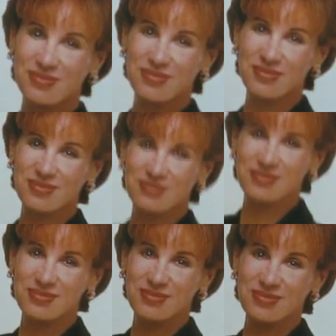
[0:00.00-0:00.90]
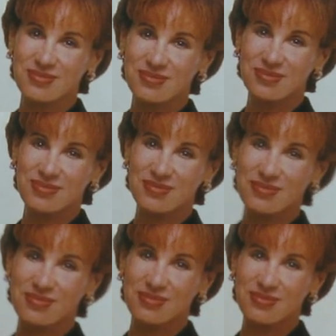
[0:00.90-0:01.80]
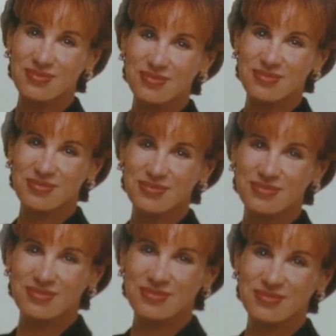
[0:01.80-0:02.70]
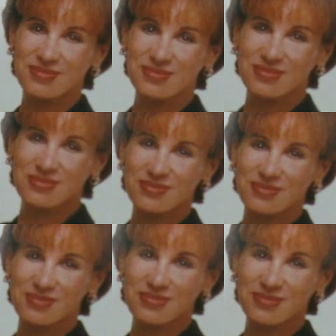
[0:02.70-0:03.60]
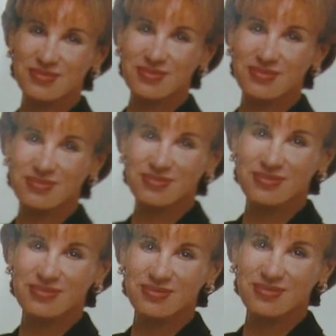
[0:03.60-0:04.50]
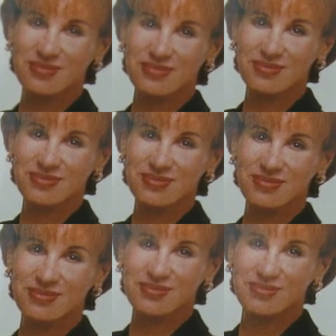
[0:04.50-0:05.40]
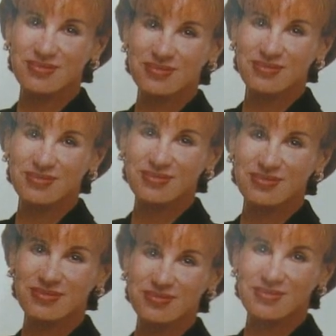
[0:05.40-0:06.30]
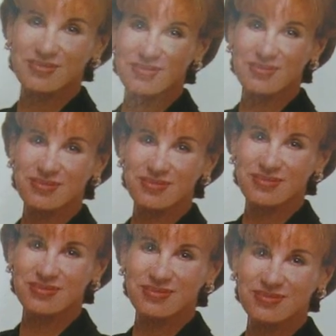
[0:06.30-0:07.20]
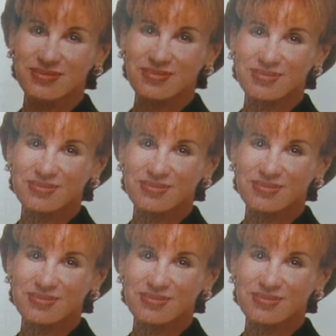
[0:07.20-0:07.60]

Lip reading: Look at this lady. She's like the pro on dating. Dr. Joy Brown. She's like, I've been on so many dates, I had to write a book.